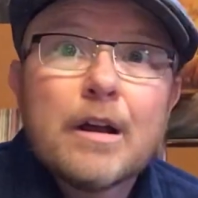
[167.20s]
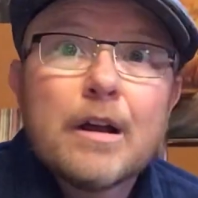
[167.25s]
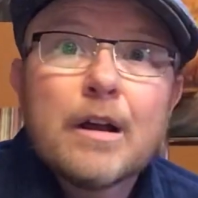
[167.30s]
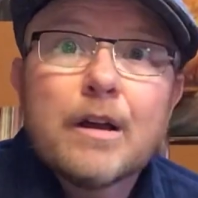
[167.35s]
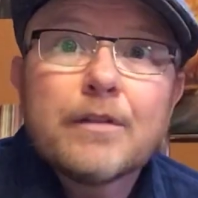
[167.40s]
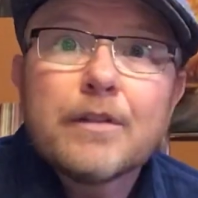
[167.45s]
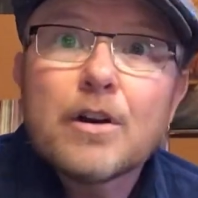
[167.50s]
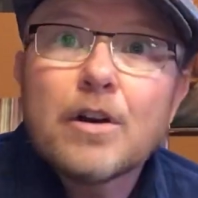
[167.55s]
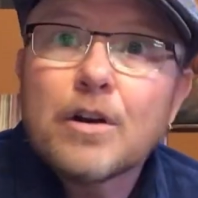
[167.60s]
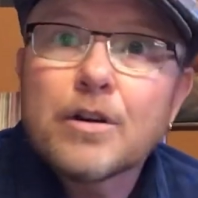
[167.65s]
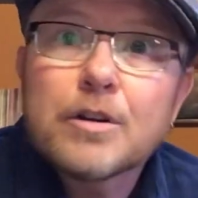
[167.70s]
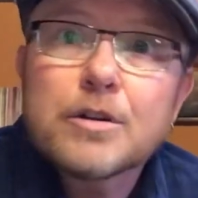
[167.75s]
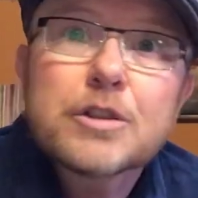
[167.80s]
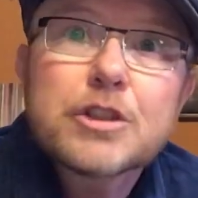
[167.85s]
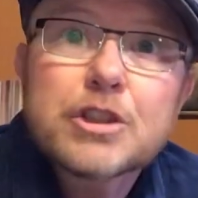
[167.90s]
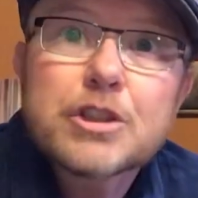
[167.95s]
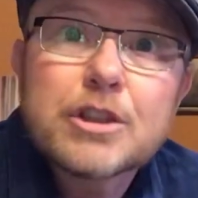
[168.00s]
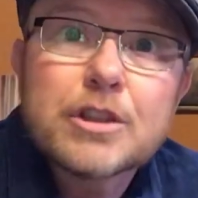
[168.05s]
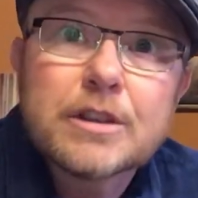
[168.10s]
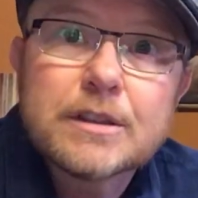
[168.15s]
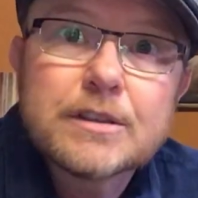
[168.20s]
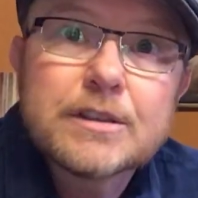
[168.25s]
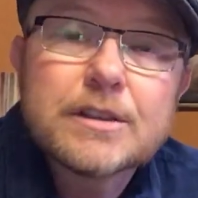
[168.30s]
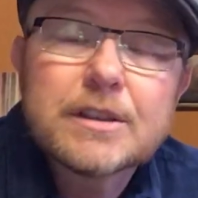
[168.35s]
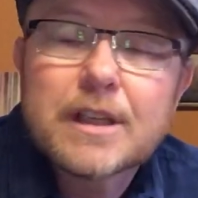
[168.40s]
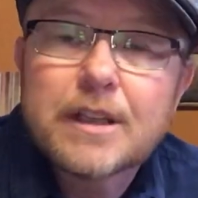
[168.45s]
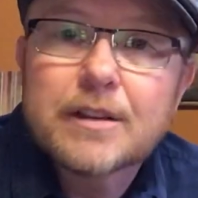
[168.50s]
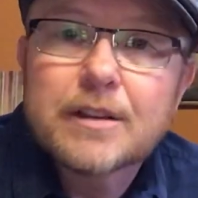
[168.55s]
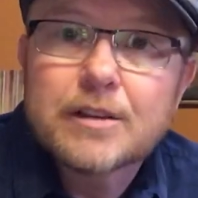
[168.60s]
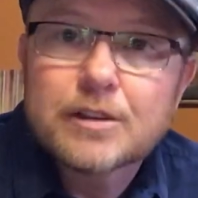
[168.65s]
There are no shoulds
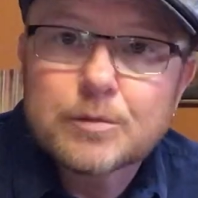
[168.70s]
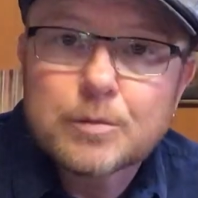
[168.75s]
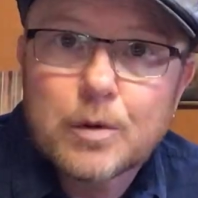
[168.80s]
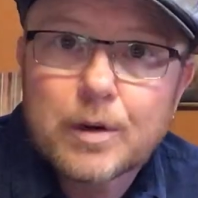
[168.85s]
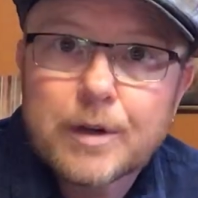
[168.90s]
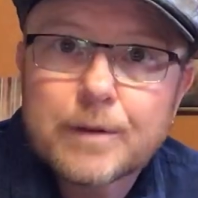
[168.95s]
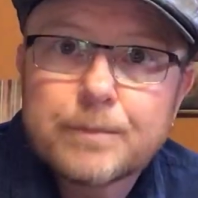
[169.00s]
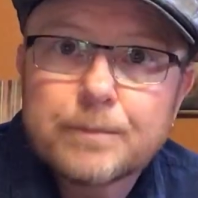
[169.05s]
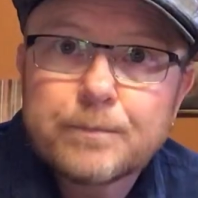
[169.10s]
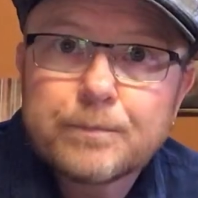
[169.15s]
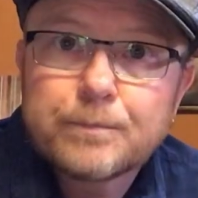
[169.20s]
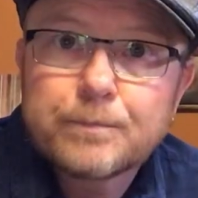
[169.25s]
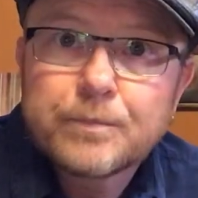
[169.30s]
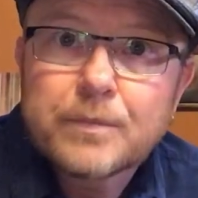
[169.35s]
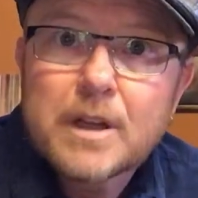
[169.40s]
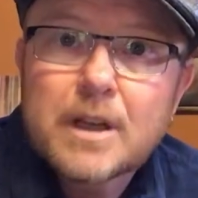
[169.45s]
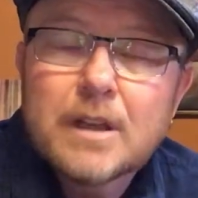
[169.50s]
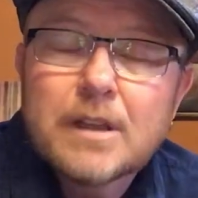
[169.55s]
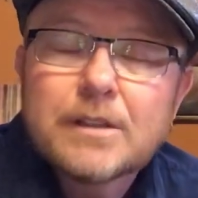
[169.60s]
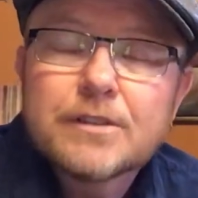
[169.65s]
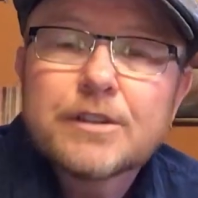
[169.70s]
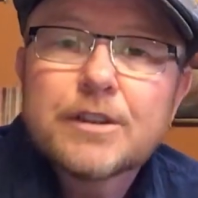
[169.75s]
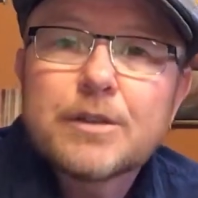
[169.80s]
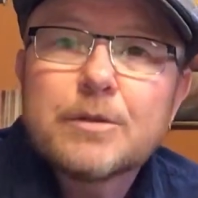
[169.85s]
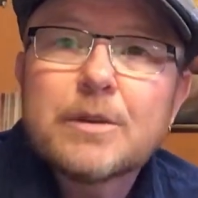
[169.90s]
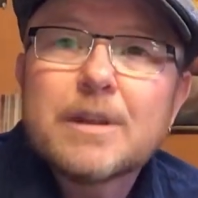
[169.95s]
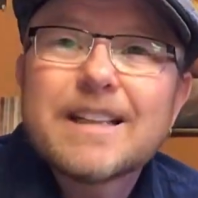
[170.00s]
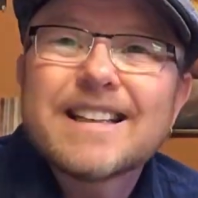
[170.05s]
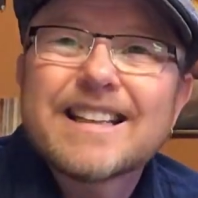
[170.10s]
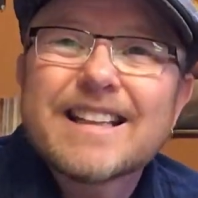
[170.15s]
at this point. So you
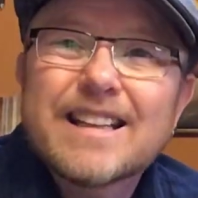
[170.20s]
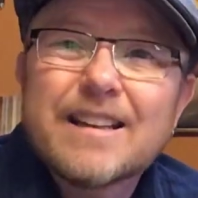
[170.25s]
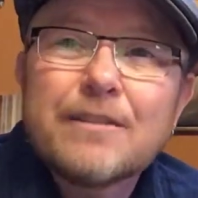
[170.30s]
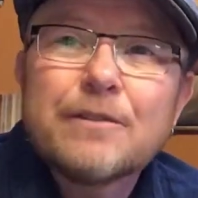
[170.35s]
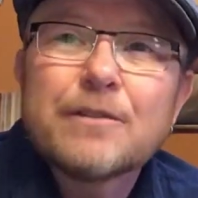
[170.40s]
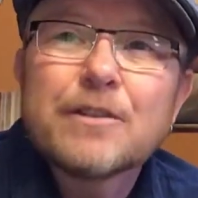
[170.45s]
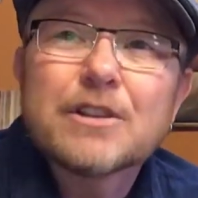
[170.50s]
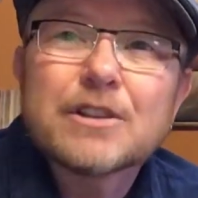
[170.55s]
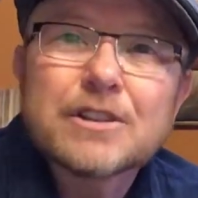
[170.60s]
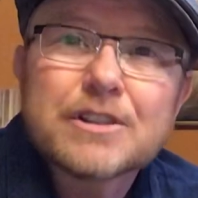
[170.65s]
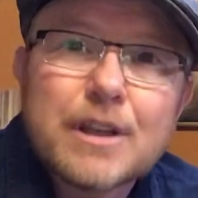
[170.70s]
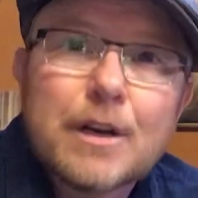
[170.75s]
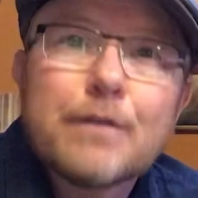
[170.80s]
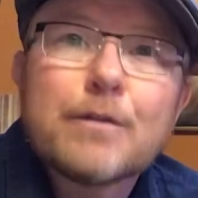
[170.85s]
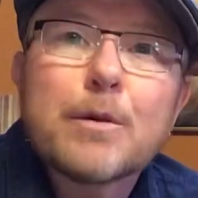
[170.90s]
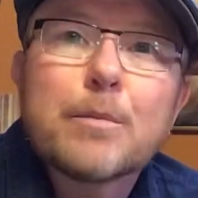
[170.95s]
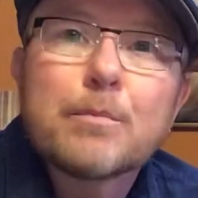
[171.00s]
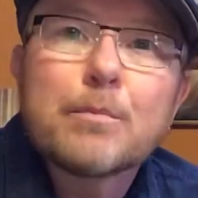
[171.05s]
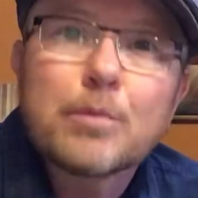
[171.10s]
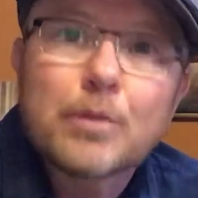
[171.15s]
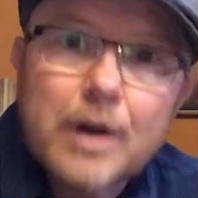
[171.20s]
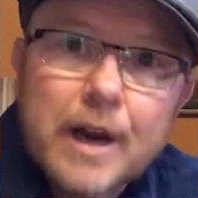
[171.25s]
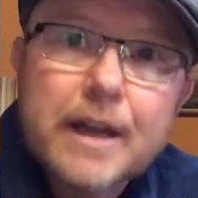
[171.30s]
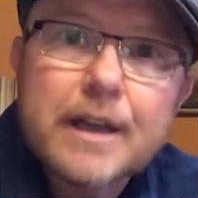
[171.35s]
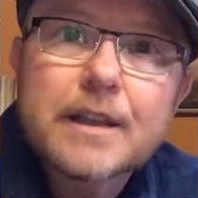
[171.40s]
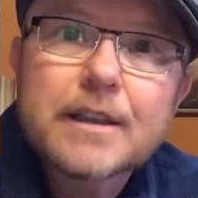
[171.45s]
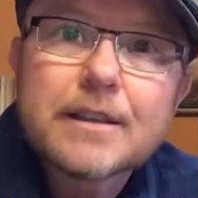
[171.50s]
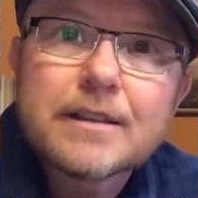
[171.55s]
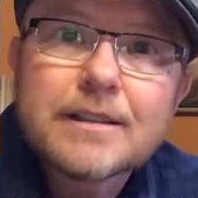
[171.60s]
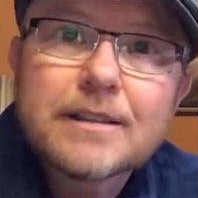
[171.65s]
want to give yourself a
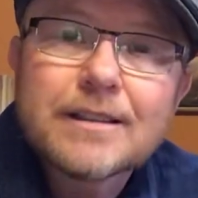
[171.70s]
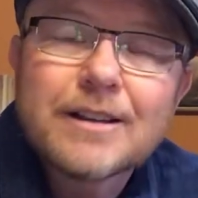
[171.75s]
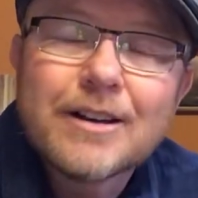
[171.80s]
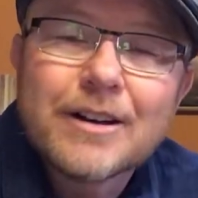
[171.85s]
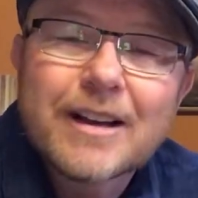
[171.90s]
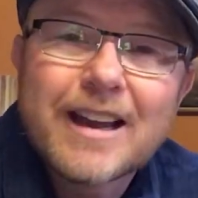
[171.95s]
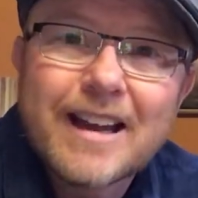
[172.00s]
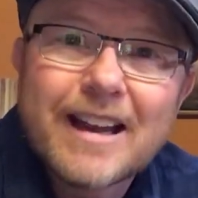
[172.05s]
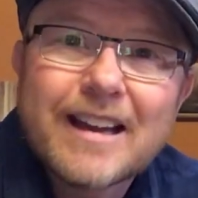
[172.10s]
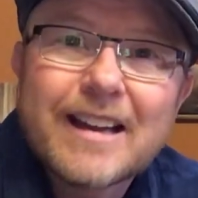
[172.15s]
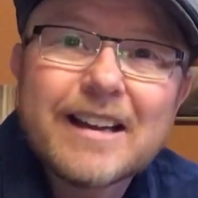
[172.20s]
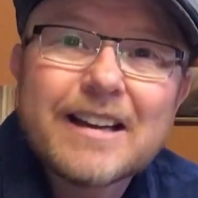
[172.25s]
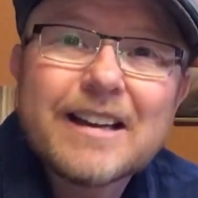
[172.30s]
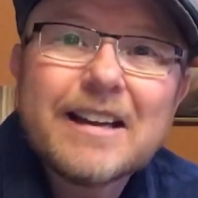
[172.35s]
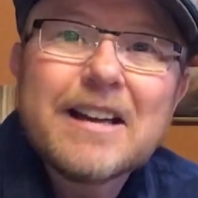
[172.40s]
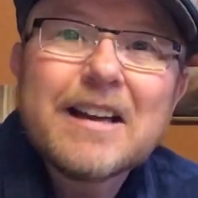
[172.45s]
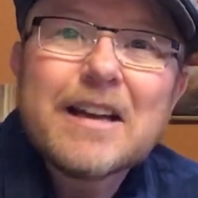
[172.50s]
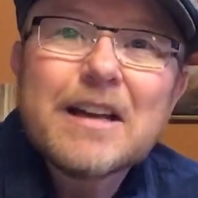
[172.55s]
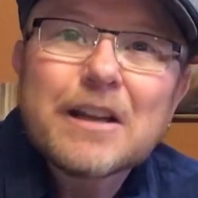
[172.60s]
break, okay?